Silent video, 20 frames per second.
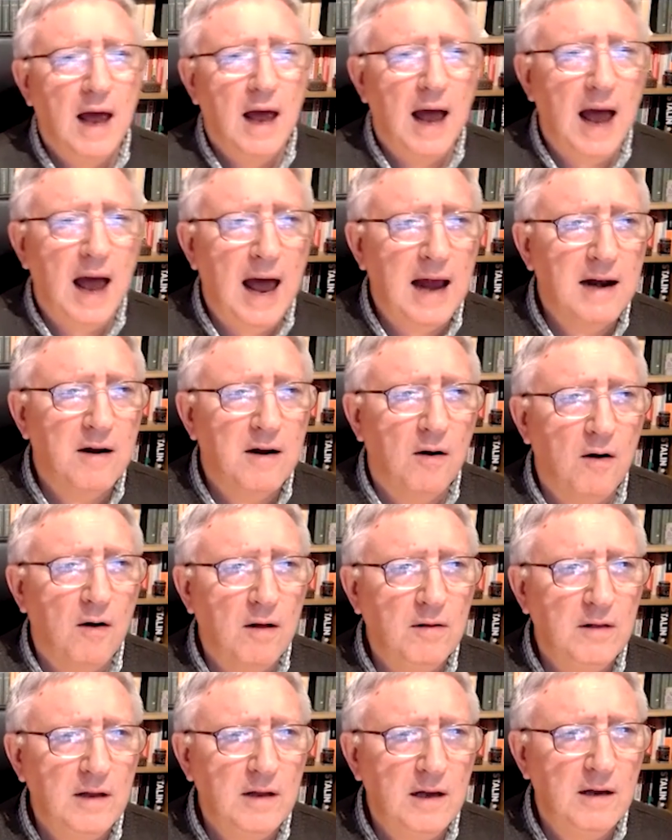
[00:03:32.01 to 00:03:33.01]
And
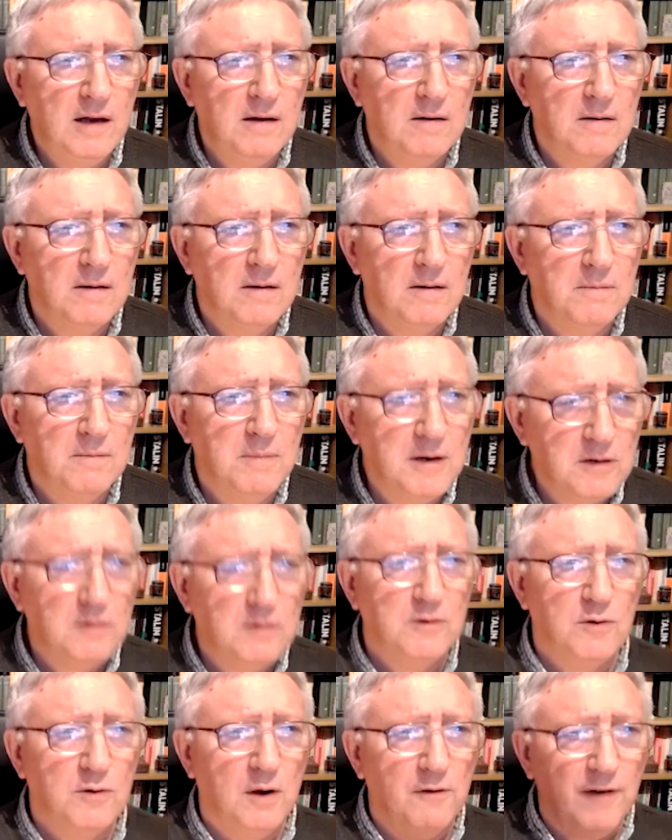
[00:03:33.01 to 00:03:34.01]
on the uh,
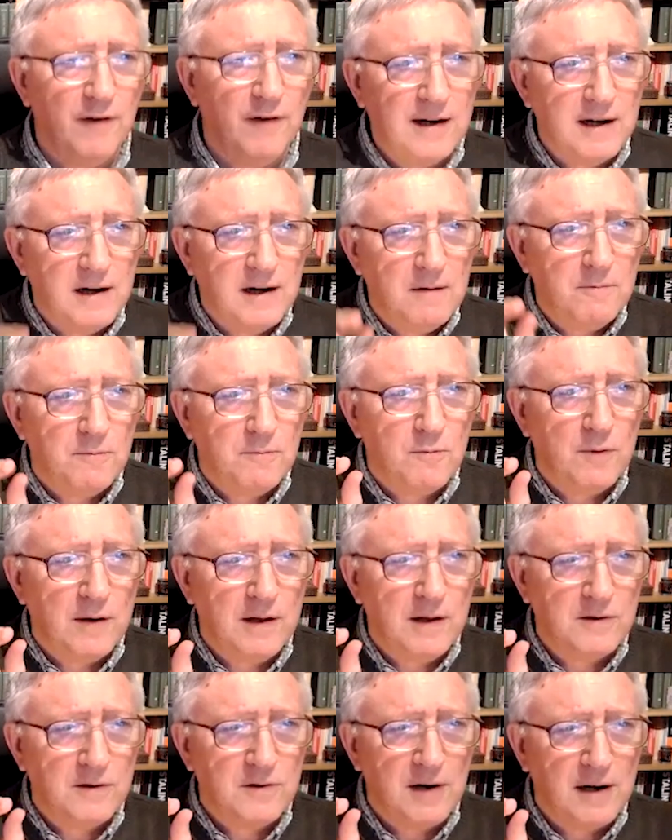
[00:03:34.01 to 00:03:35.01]
mistletoe, you find little
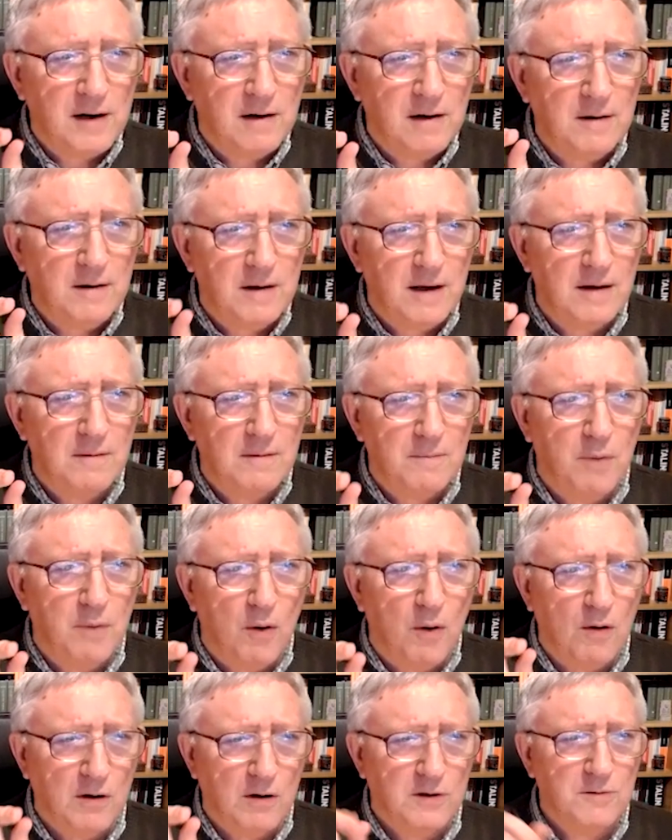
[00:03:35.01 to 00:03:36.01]
there's little uh,
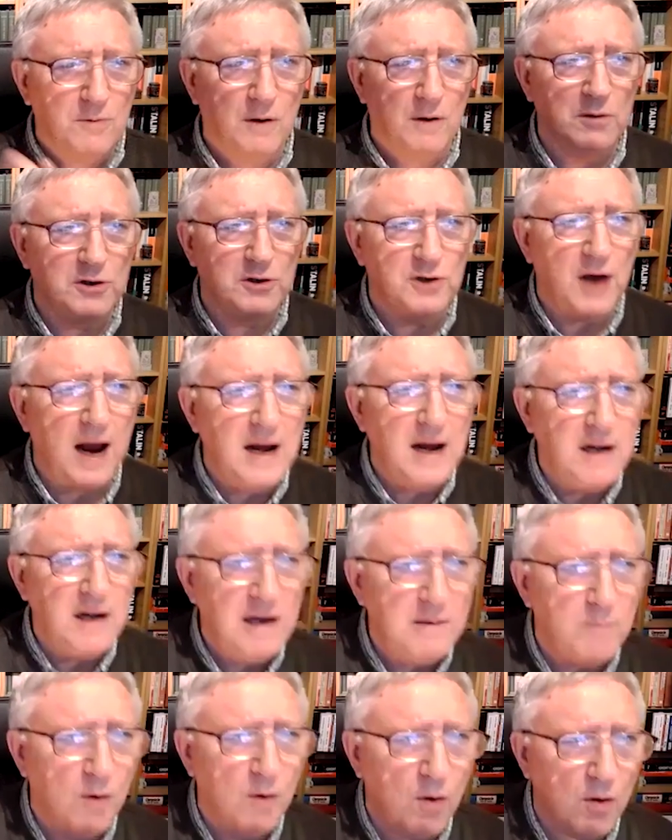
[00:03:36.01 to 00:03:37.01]
balls, shiny
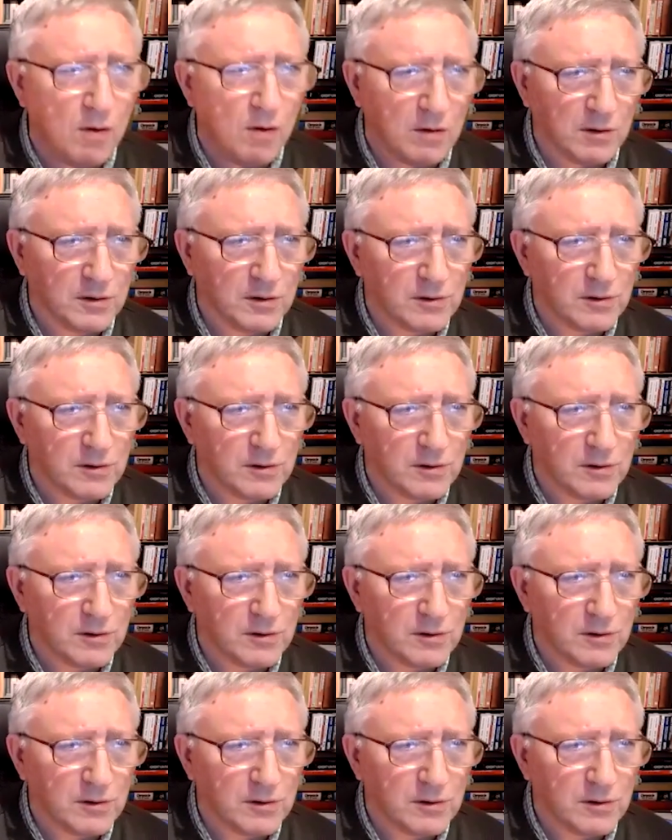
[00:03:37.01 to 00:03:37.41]
balls,